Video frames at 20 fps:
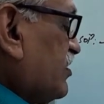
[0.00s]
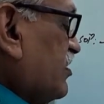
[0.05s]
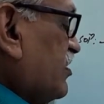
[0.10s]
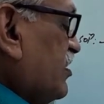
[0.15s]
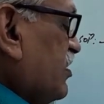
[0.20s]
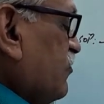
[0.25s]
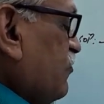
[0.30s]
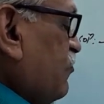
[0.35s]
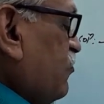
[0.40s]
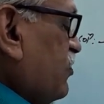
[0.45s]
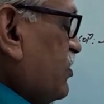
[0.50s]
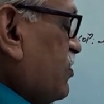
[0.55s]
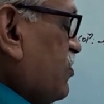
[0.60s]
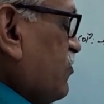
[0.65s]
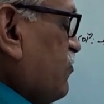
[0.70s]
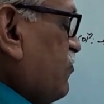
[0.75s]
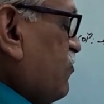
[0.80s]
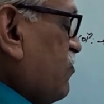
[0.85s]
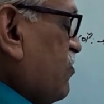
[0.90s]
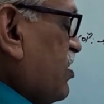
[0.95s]
f1
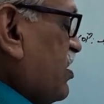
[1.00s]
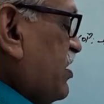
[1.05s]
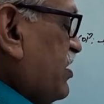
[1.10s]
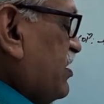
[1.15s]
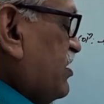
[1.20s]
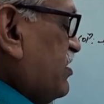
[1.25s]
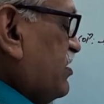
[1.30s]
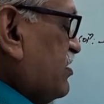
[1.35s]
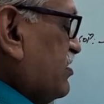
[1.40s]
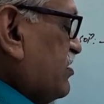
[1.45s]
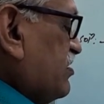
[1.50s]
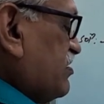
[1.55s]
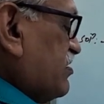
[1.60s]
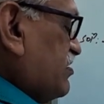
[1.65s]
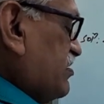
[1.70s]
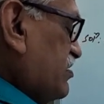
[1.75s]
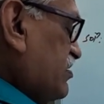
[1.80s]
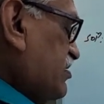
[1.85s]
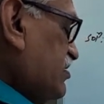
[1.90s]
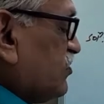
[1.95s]
of y
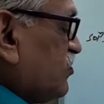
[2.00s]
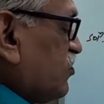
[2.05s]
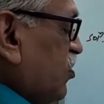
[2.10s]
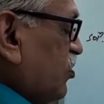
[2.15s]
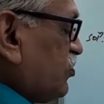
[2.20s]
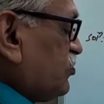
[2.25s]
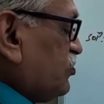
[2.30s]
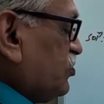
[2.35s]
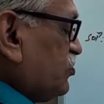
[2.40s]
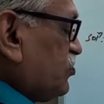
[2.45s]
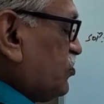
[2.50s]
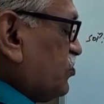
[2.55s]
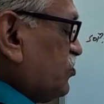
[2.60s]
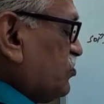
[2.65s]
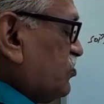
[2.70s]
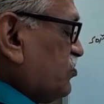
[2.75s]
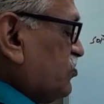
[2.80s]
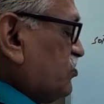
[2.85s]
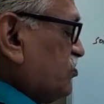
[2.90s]
cos 0.